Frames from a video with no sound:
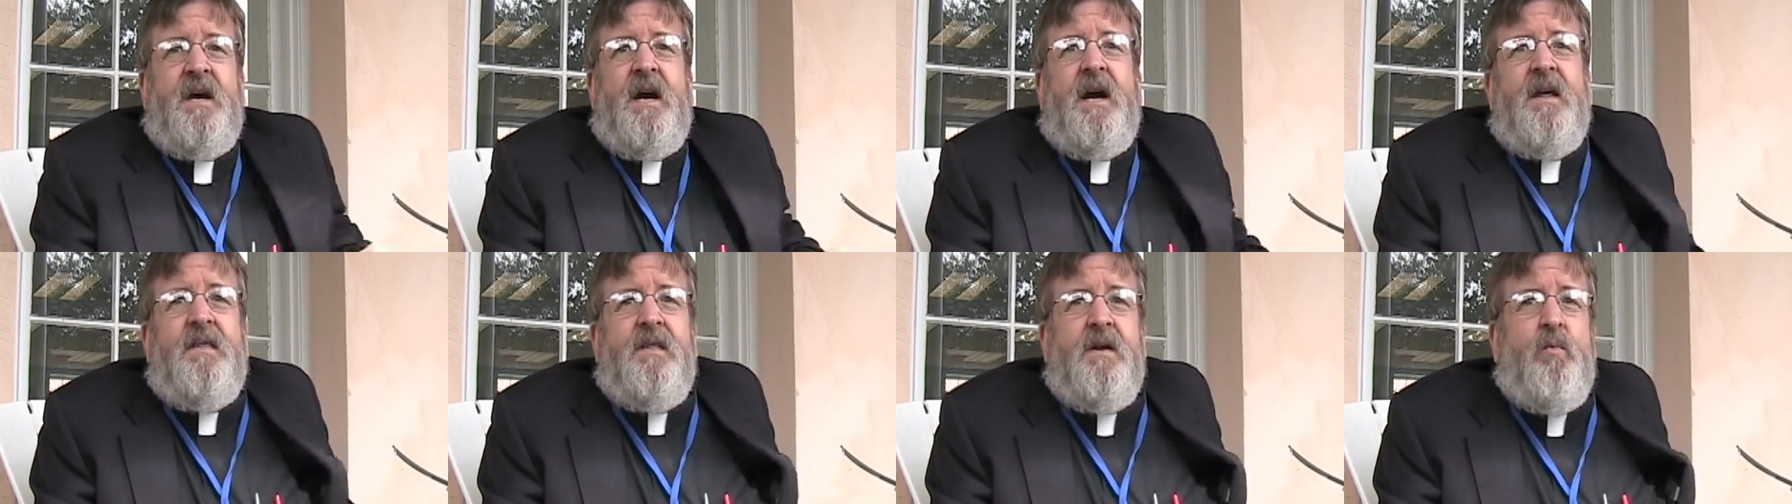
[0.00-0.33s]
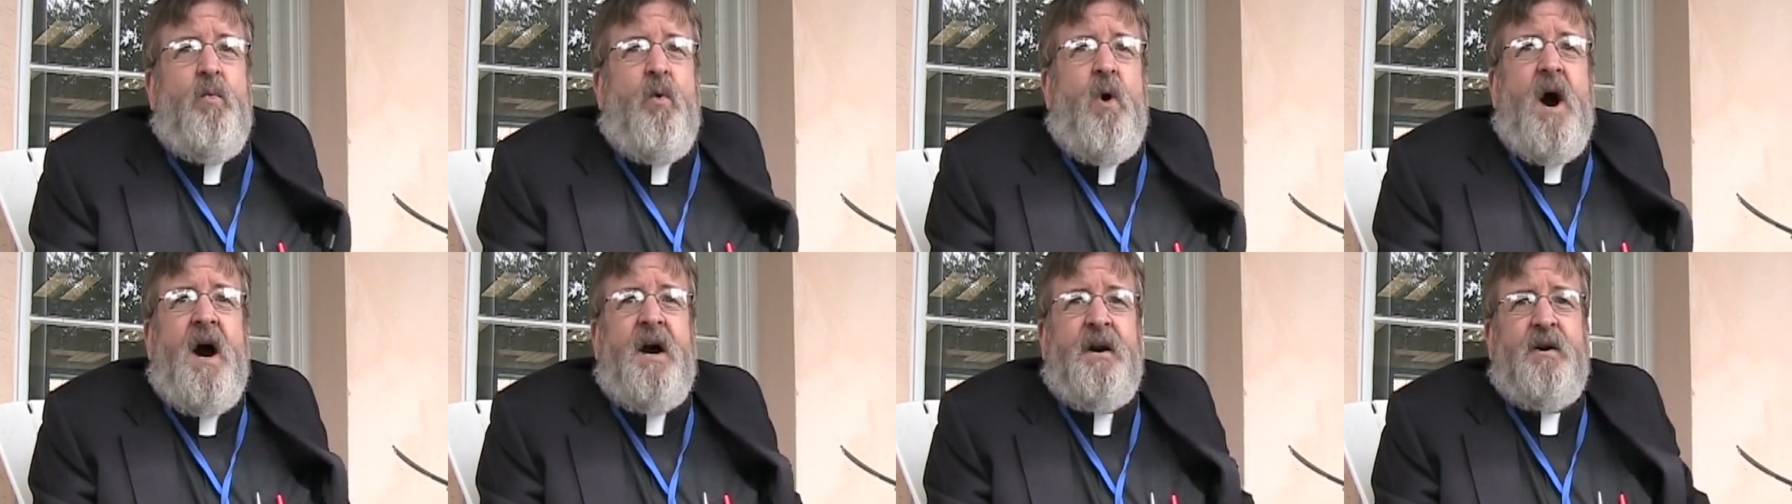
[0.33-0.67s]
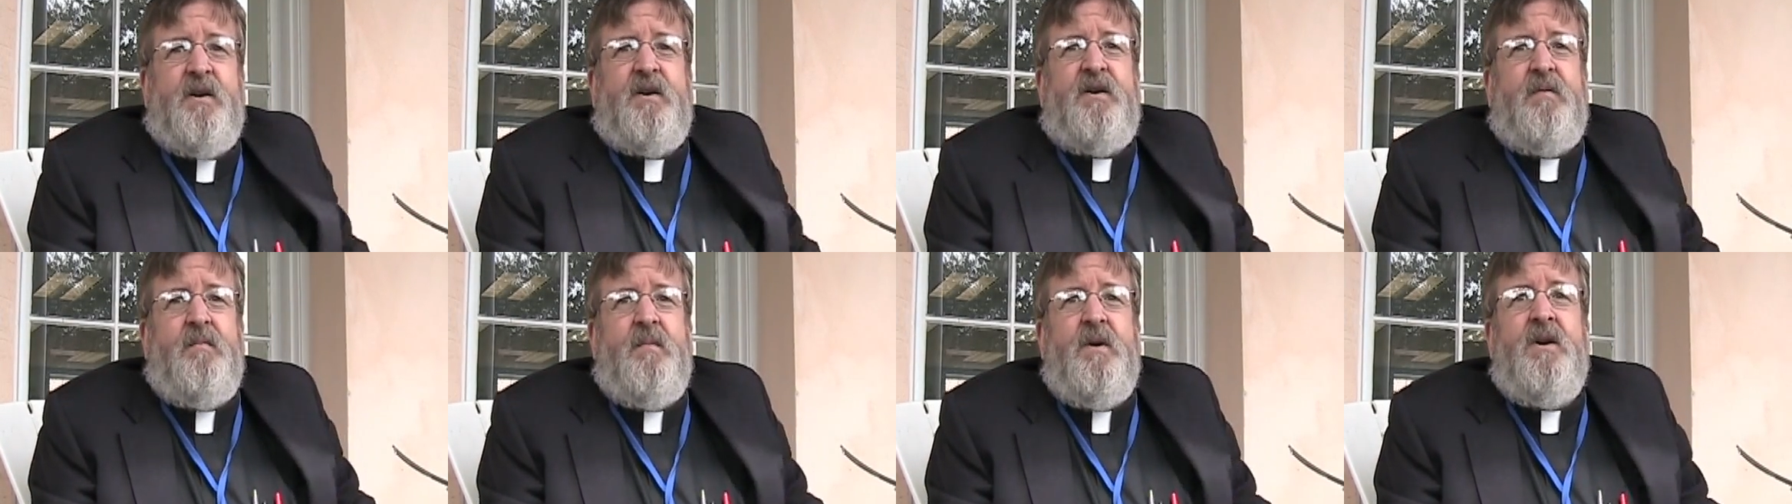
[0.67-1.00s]
and the wider
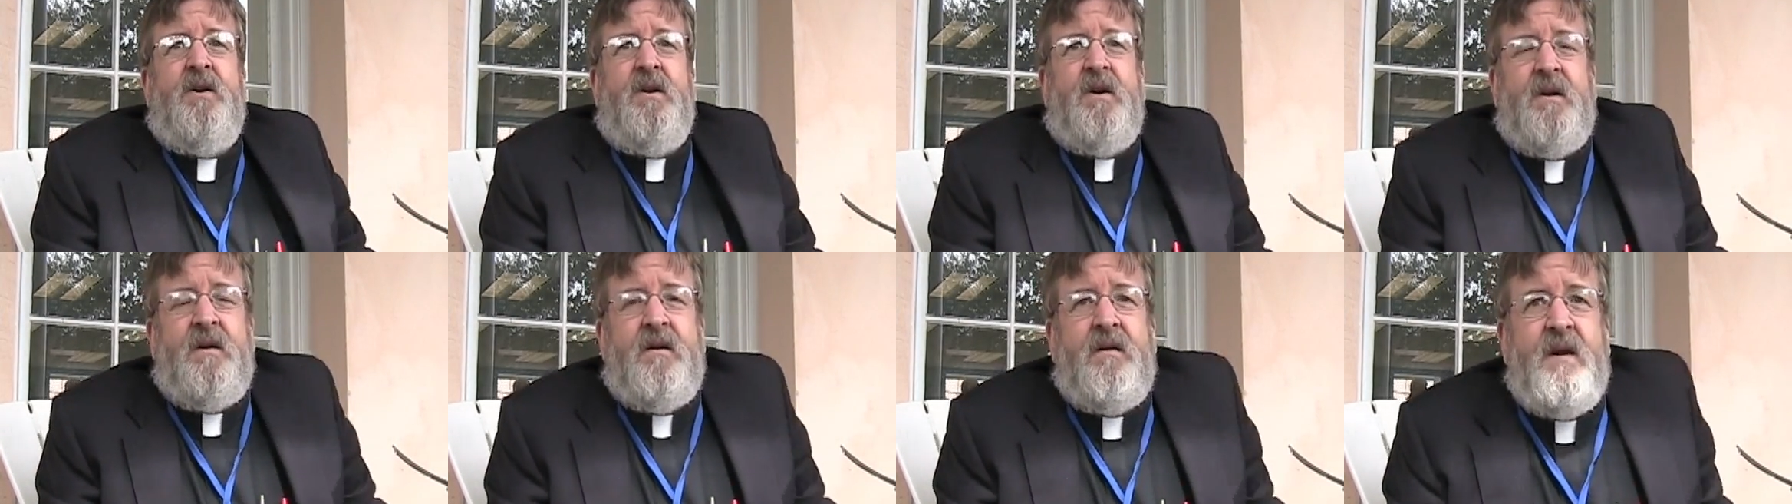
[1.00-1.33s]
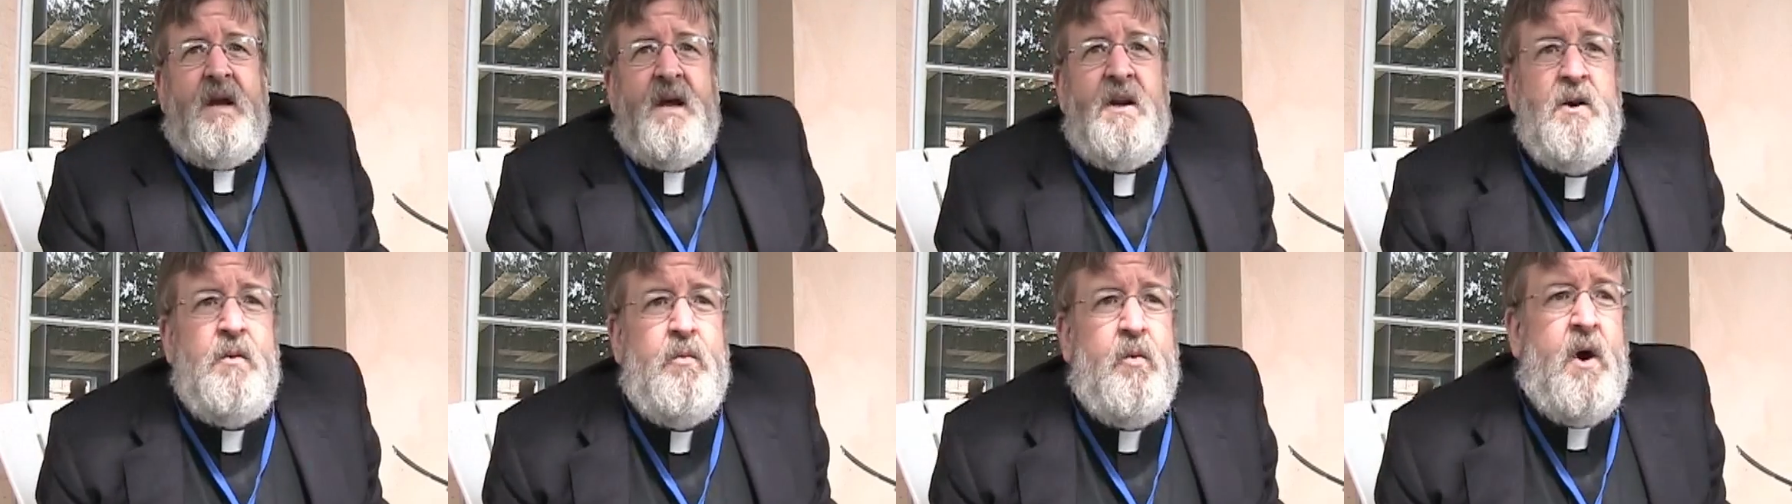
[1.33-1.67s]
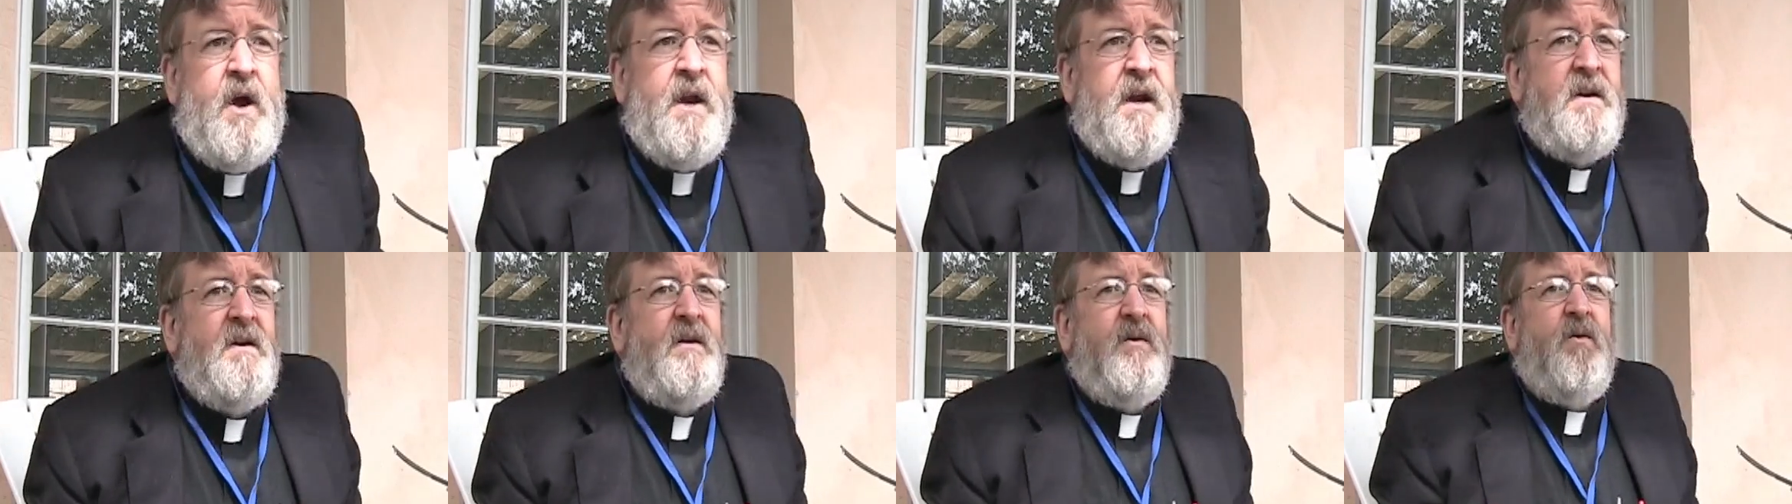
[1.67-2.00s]
communion, and who
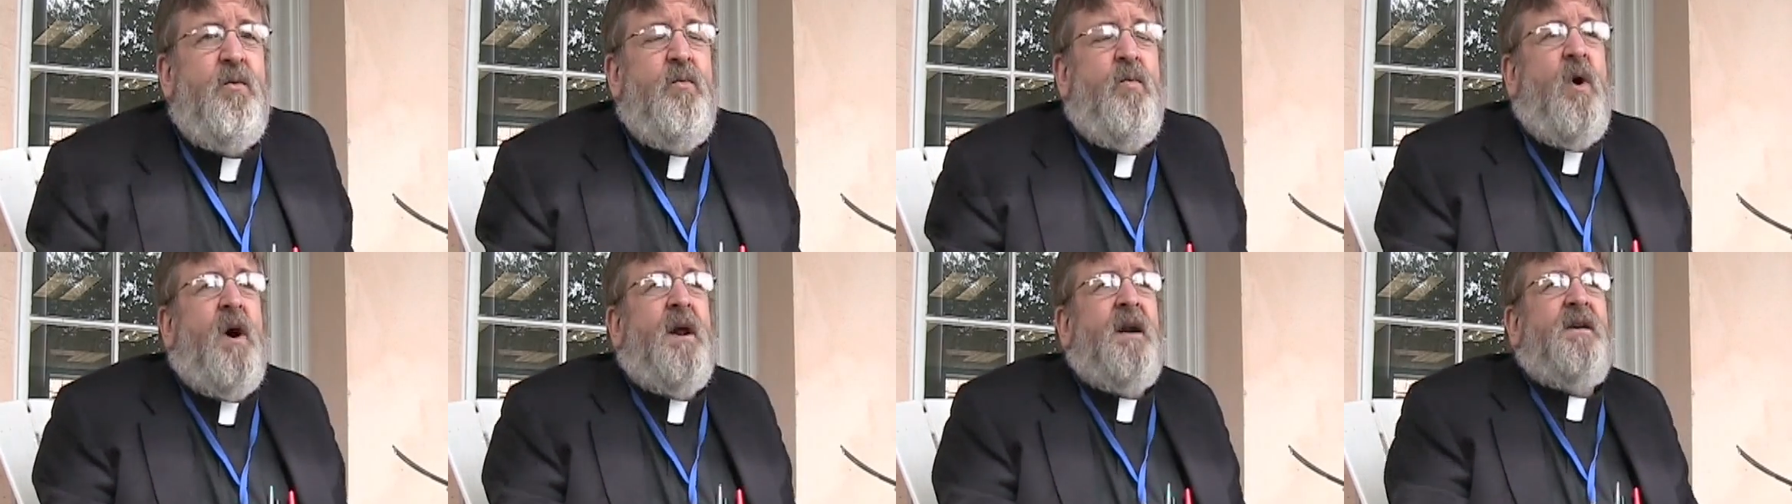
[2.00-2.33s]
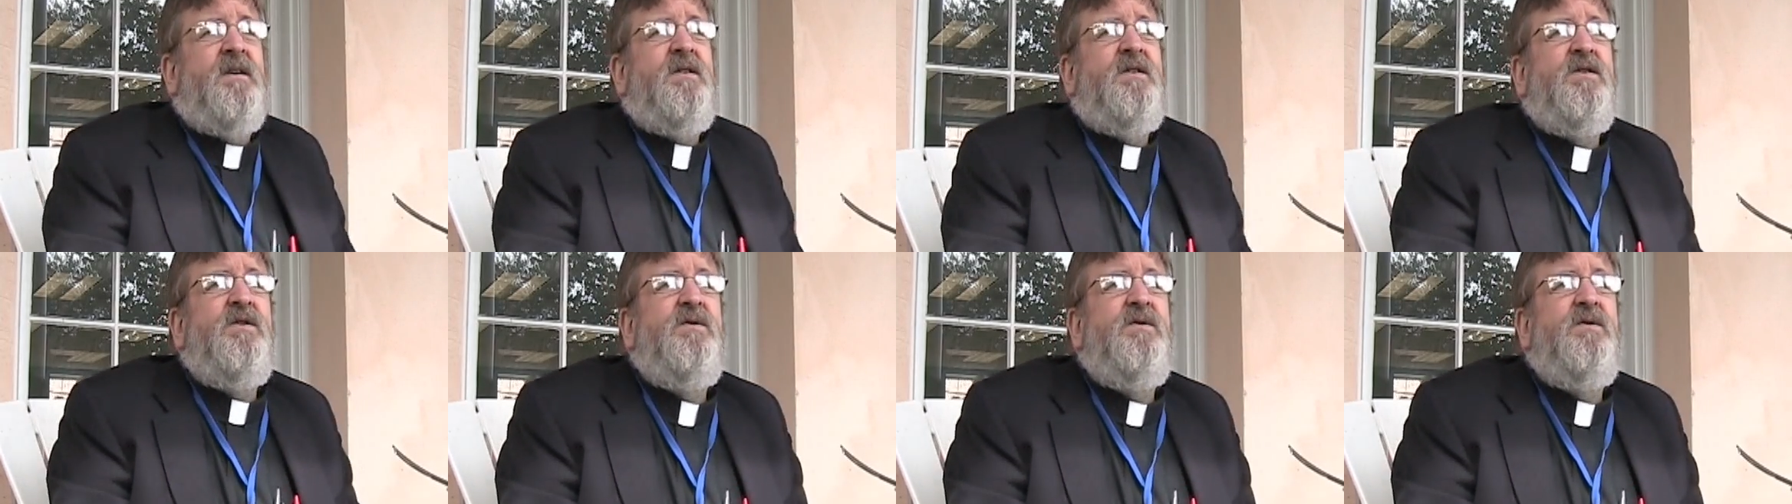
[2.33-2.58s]
want to